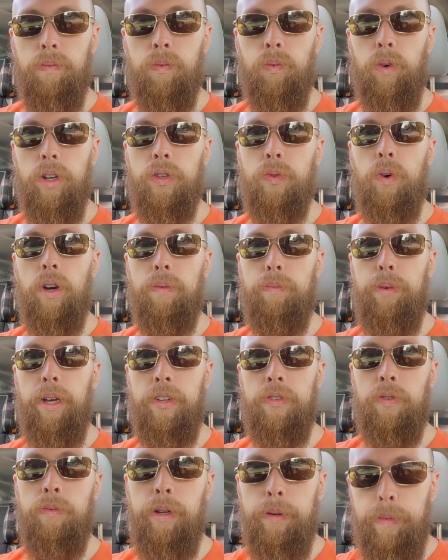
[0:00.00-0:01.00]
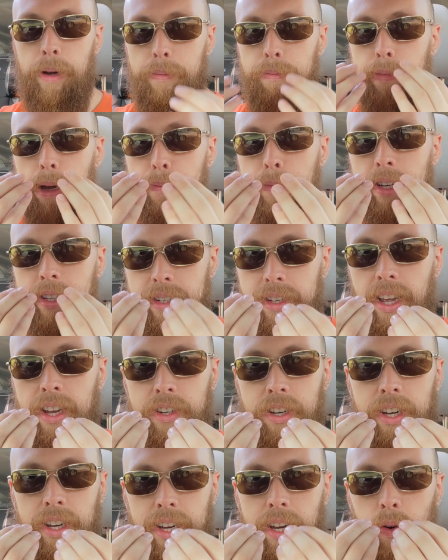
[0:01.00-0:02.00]
what's worked best for me? My mustache
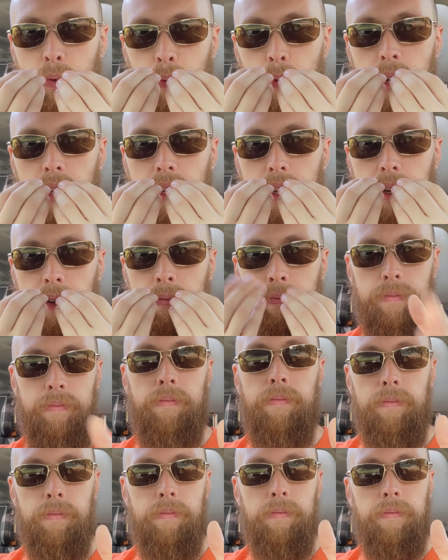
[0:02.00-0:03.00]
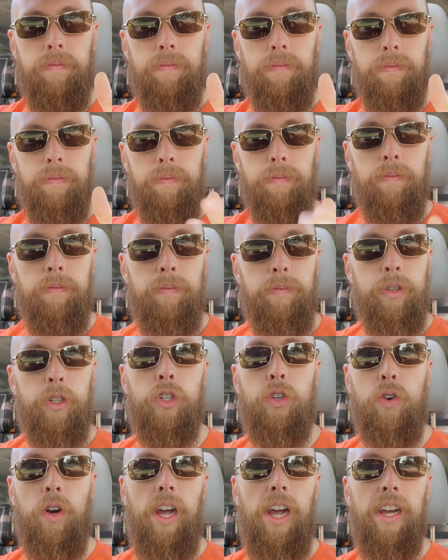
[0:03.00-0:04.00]
can get really
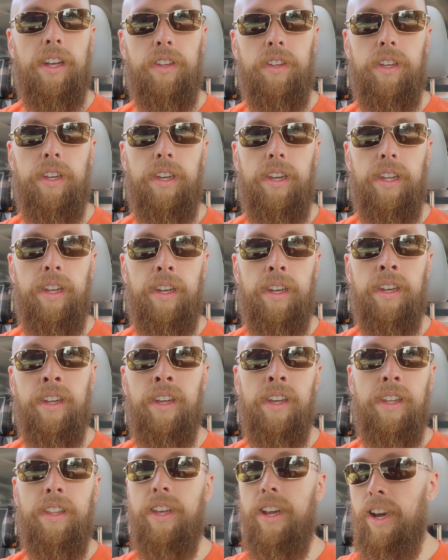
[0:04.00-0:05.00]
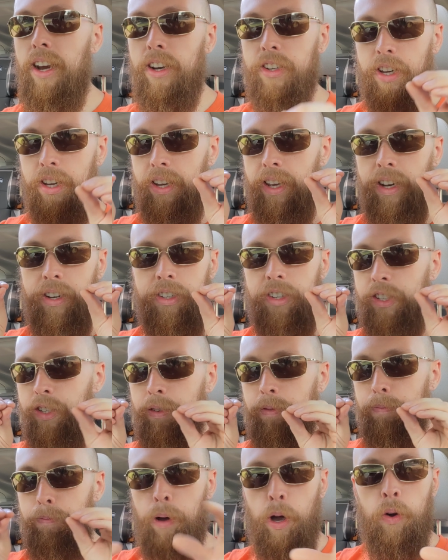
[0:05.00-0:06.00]
scraggly, and the hairs can kind of just
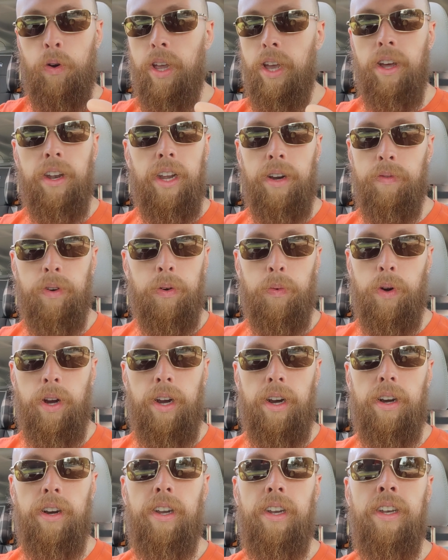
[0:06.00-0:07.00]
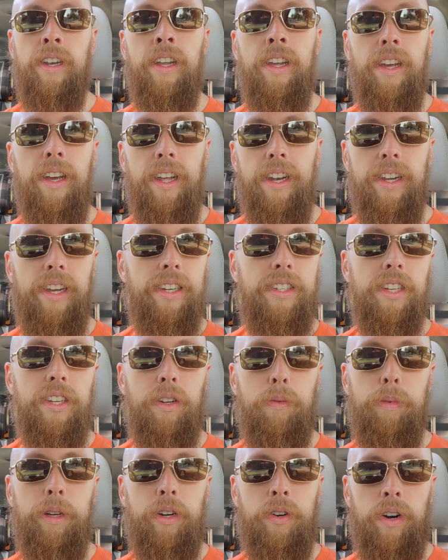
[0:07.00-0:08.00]
poke out everywhere, and it gets a
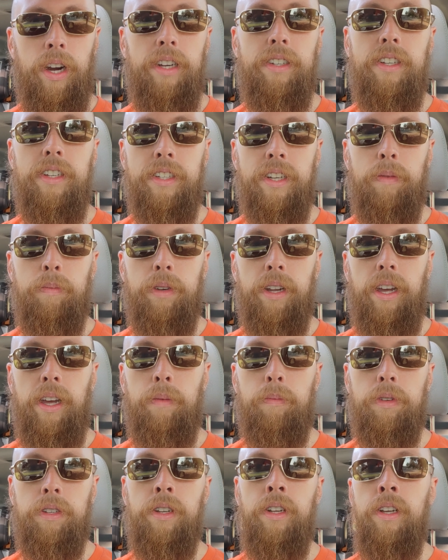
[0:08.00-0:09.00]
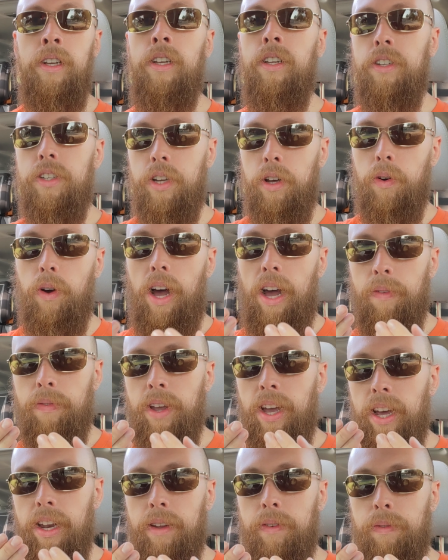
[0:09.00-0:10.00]
little bit crazy sometimes. So I've
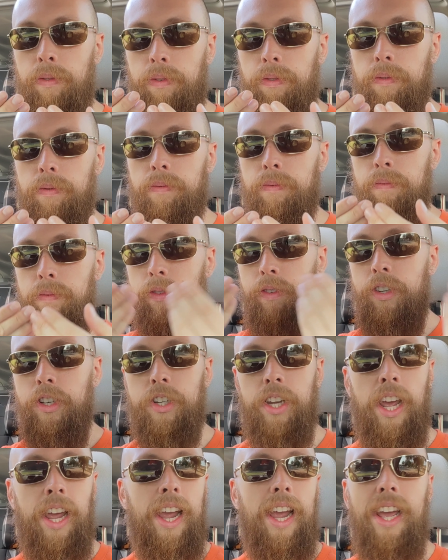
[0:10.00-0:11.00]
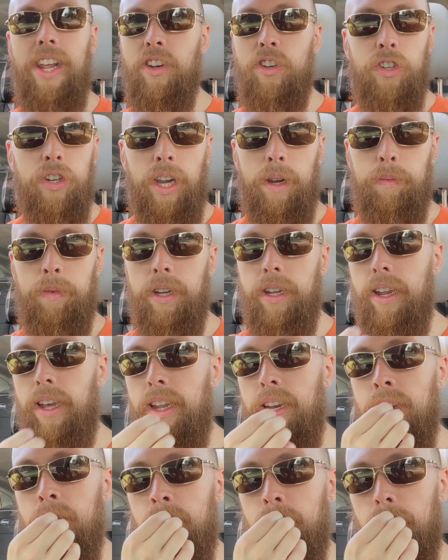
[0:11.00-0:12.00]
kind of just hand shaped it,
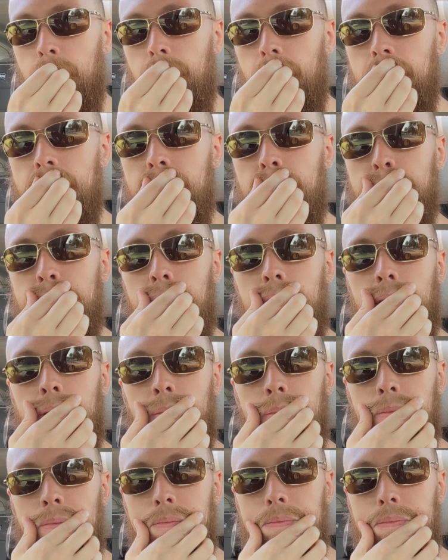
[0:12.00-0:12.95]
and a lot of times I'll